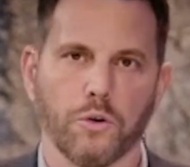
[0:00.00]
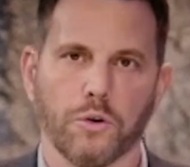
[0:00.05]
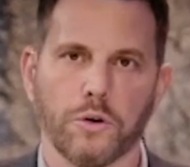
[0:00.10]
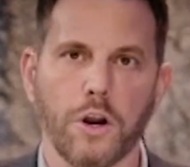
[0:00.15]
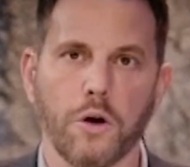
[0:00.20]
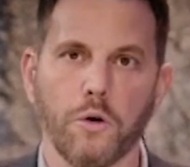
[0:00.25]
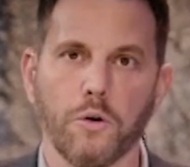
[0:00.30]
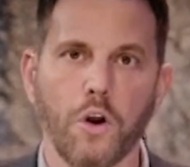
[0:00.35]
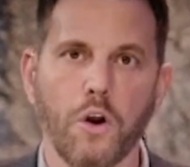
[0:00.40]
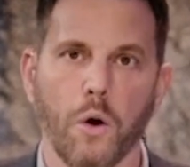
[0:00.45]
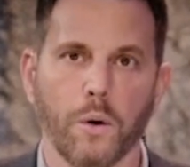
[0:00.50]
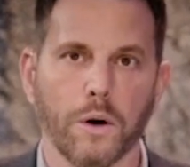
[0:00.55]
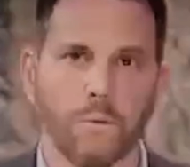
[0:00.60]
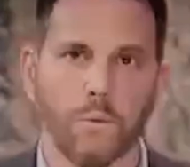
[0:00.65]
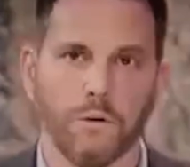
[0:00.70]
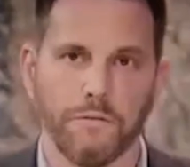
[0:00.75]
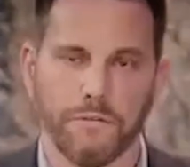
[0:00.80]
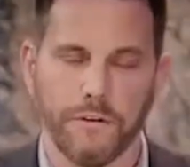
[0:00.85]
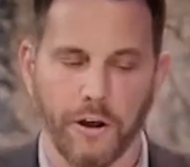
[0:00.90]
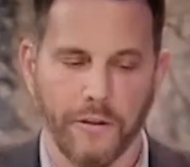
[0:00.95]
or no one
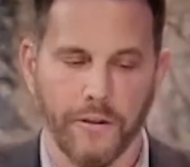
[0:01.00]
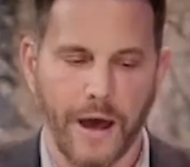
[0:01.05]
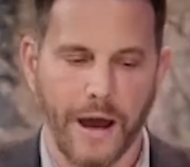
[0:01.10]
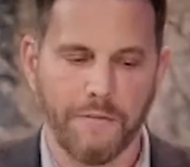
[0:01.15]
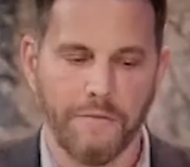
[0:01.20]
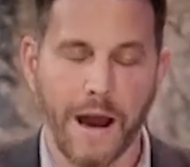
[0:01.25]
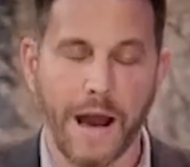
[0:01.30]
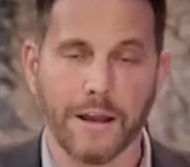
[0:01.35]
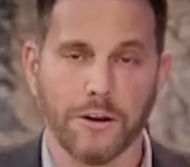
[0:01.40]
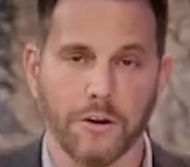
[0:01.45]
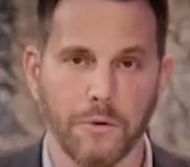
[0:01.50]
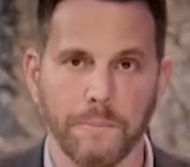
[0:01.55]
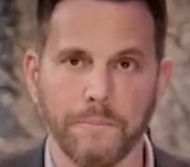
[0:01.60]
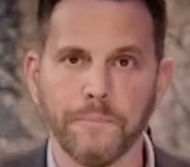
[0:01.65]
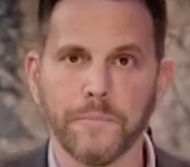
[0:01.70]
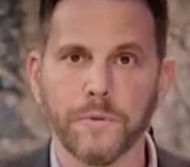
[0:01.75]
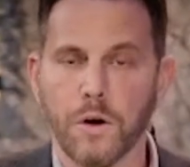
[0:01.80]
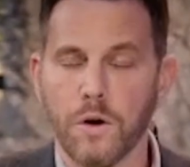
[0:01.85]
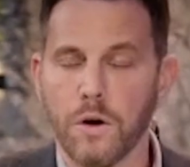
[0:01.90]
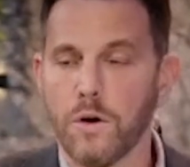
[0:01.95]
will fill that vacuum.
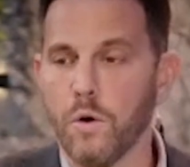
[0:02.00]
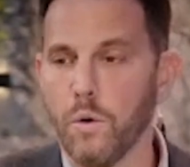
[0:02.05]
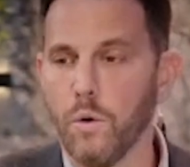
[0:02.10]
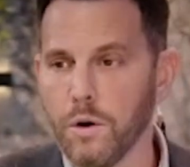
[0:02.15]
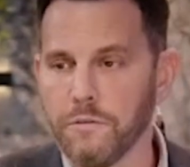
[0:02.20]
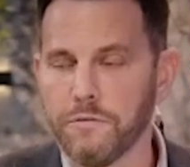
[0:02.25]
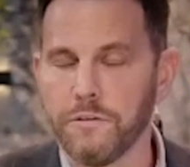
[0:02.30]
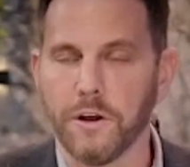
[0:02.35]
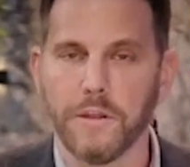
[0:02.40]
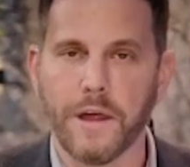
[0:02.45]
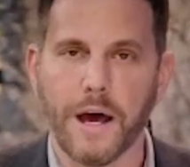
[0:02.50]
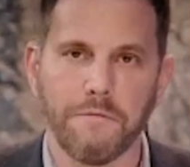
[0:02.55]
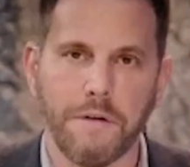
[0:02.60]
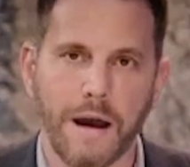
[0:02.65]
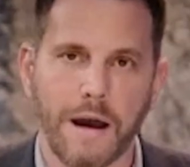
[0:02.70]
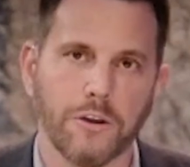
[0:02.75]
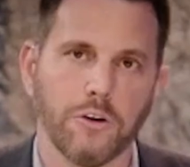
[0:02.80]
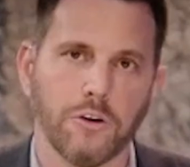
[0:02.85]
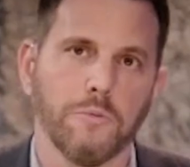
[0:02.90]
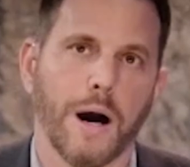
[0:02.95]
Who will fill that
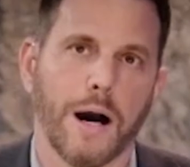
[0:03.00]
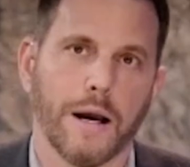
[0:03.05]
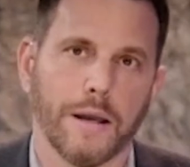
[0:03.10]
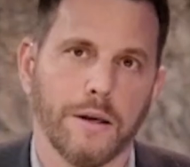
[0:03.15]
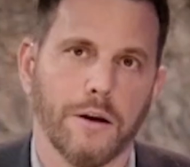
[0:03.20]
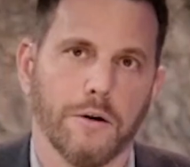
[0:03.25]
vacuum?